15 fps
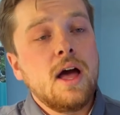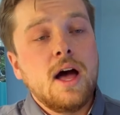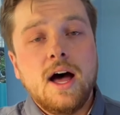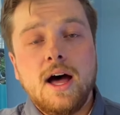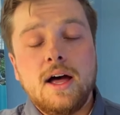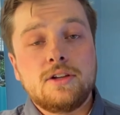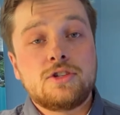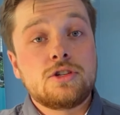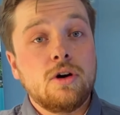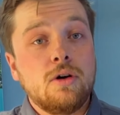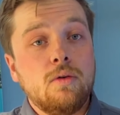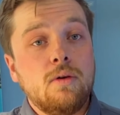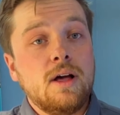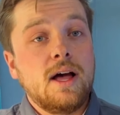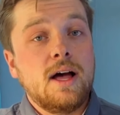And
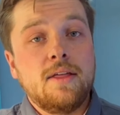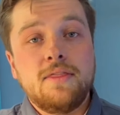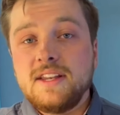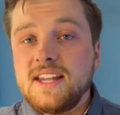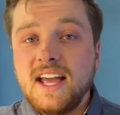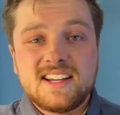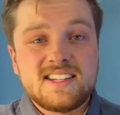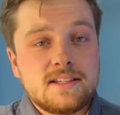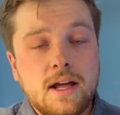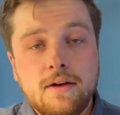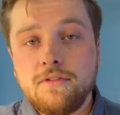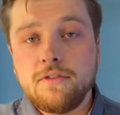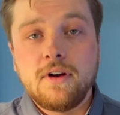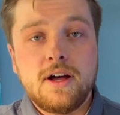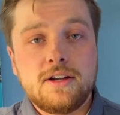so the next step
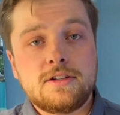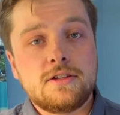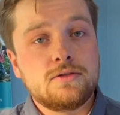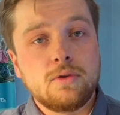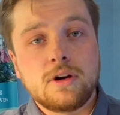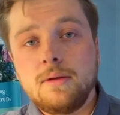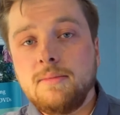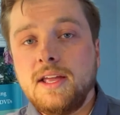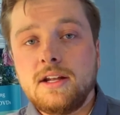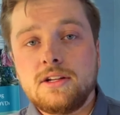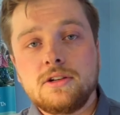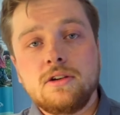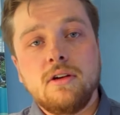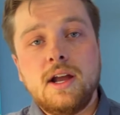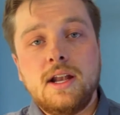for us is we're going to be
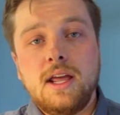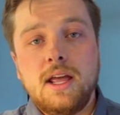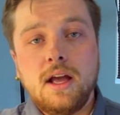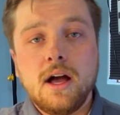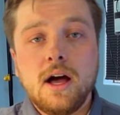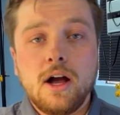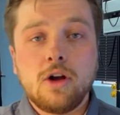integrating